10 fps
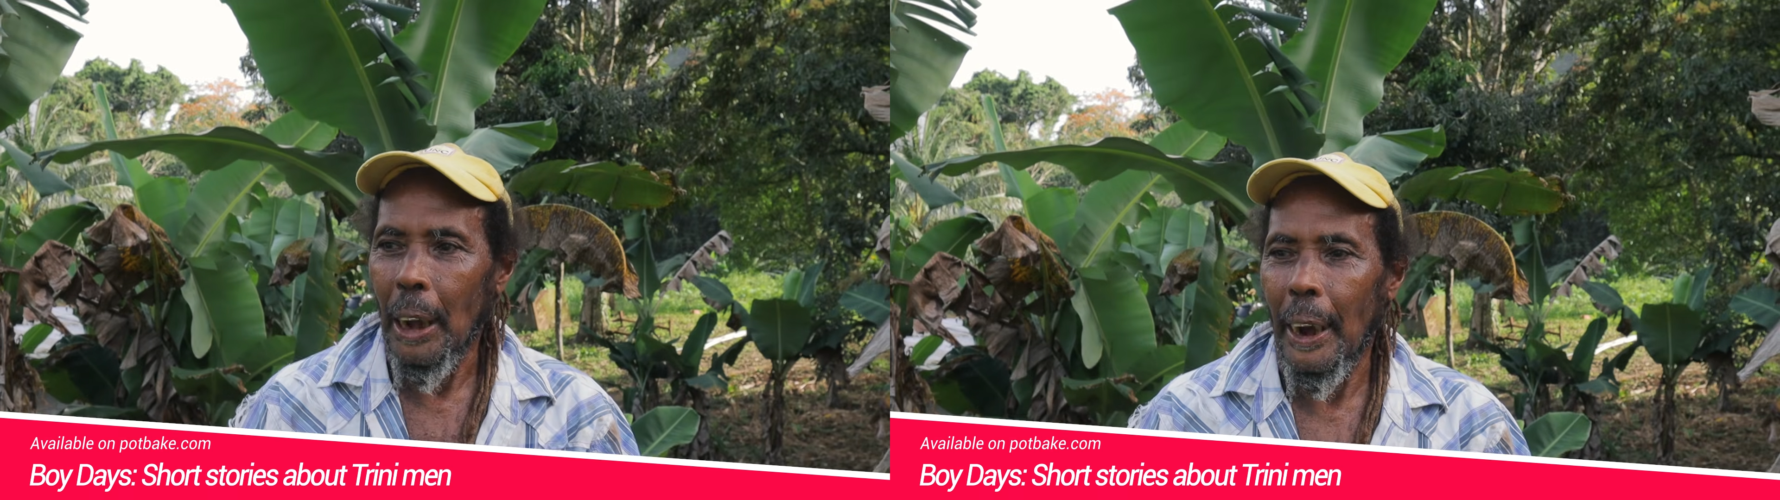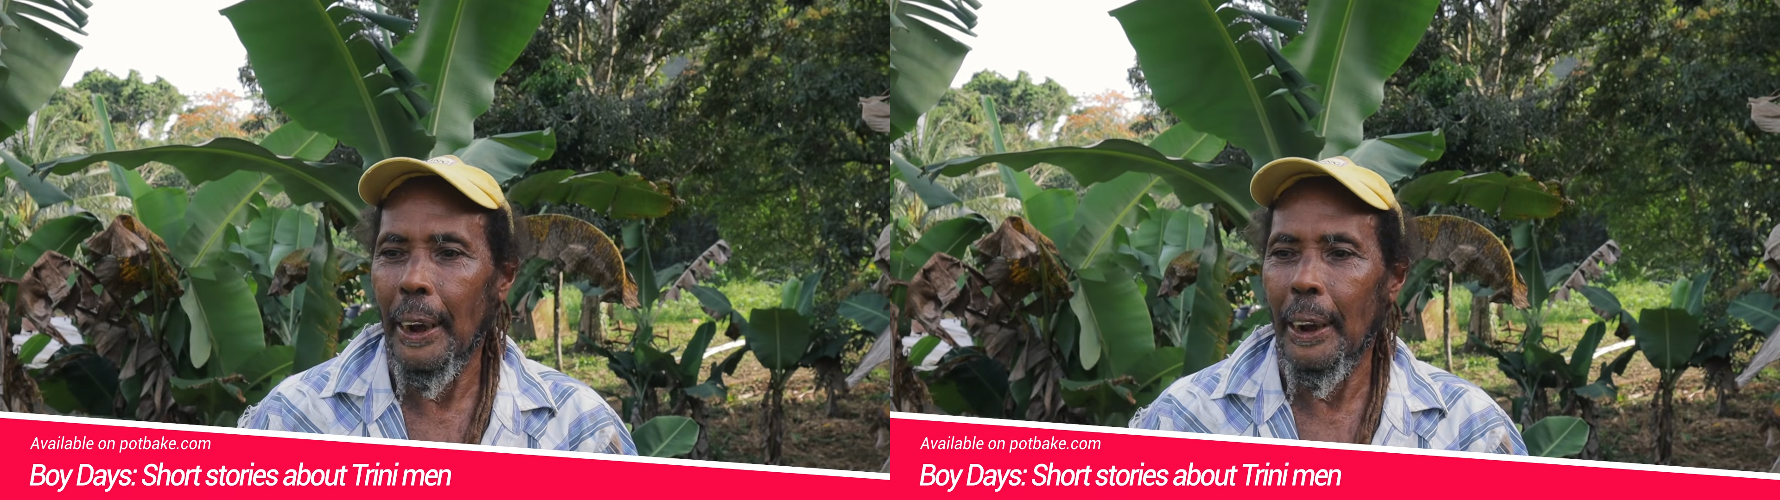
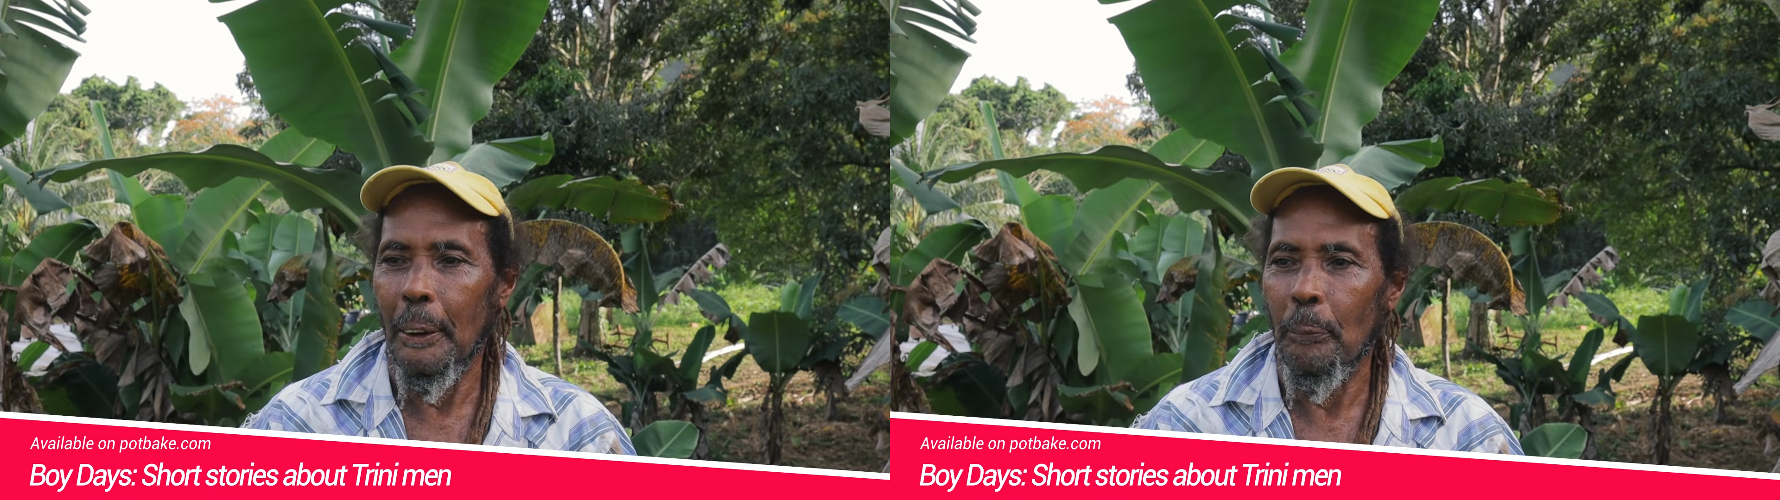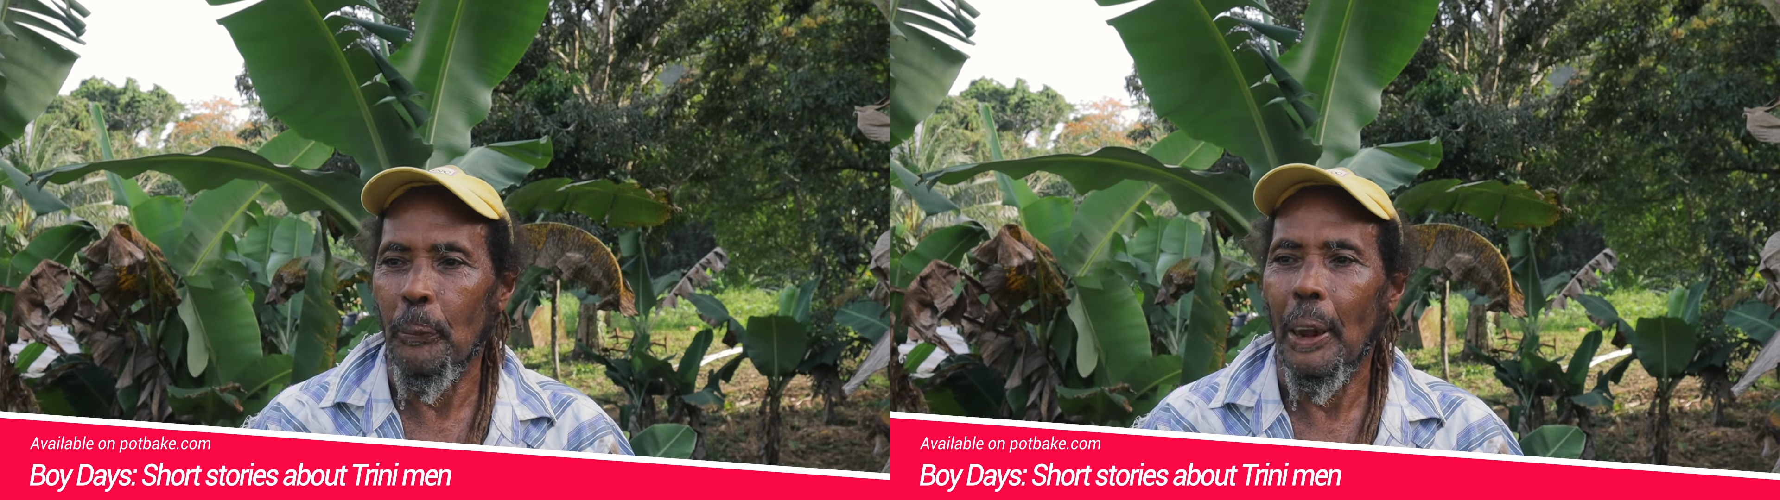
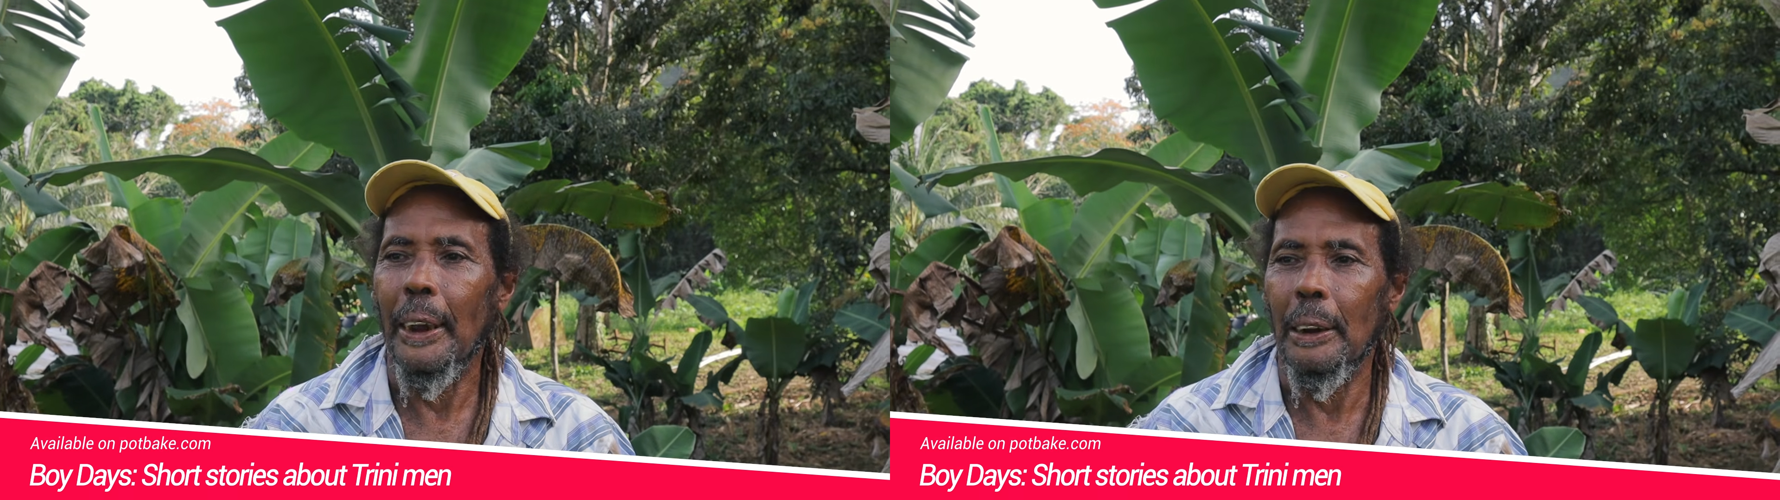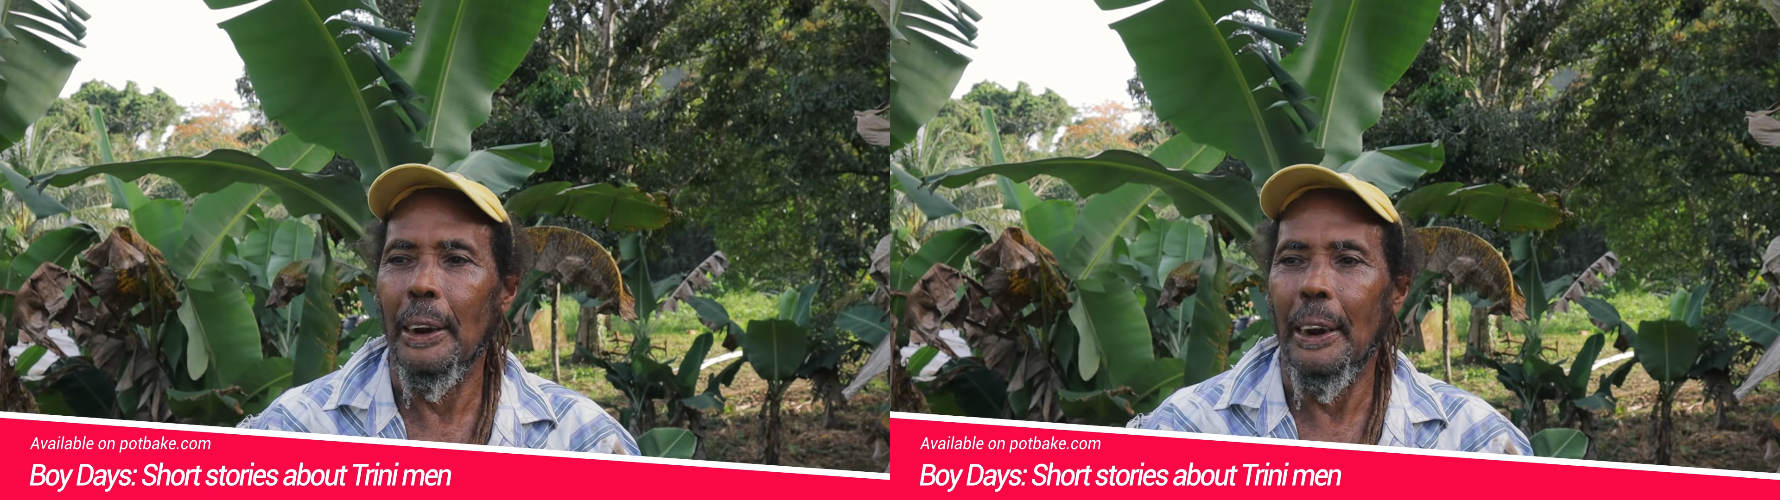
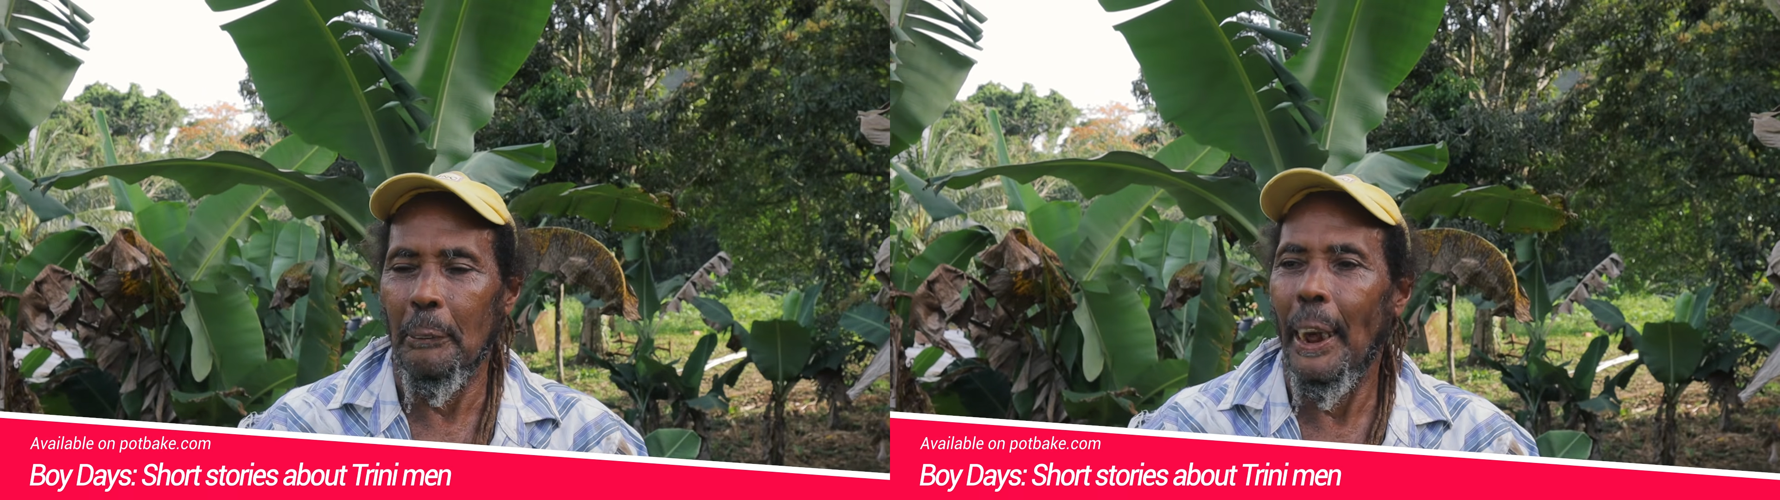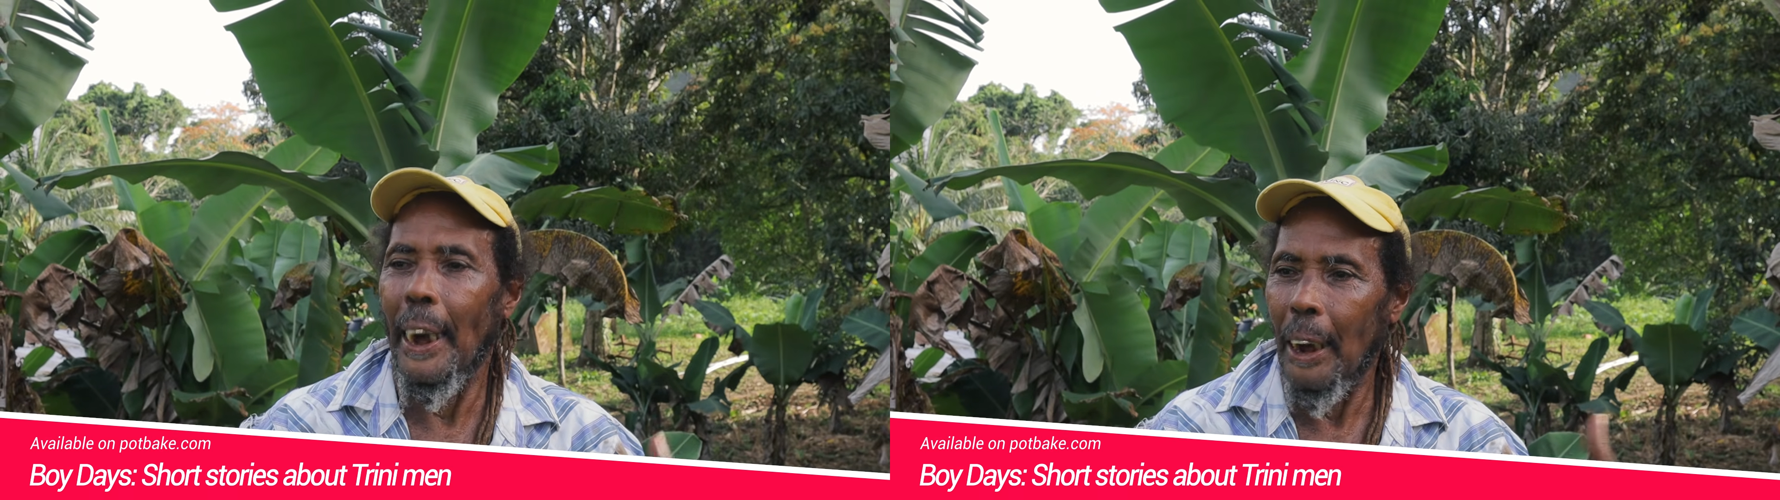
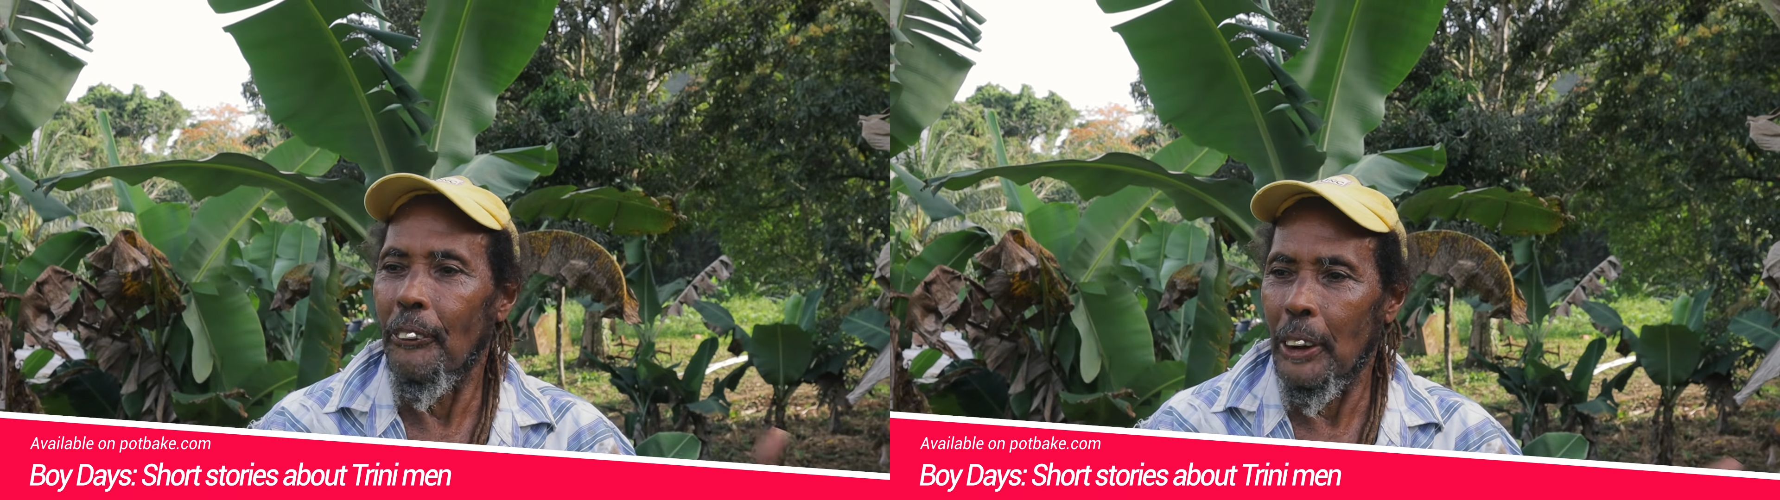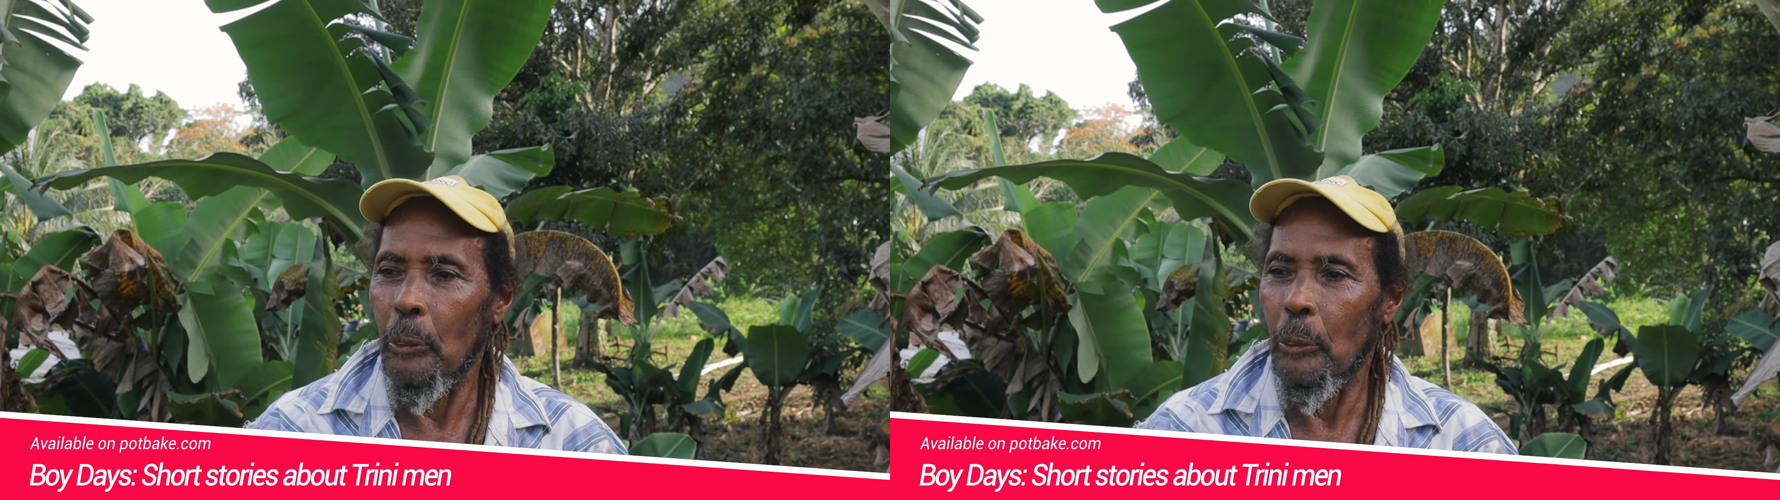And I really